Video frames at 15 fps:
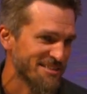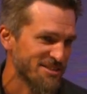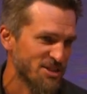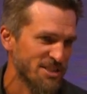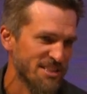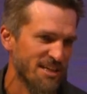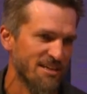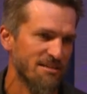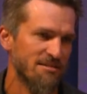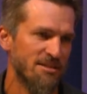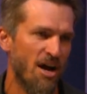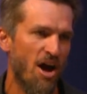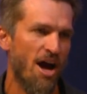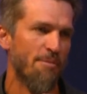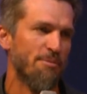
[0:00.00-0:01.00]
And she said,
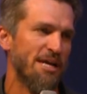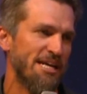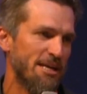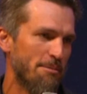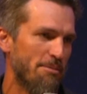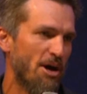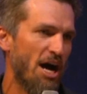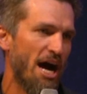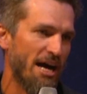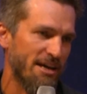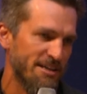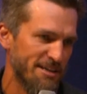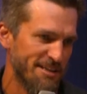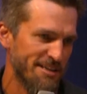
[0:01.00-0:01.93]
no, I'm reading a book.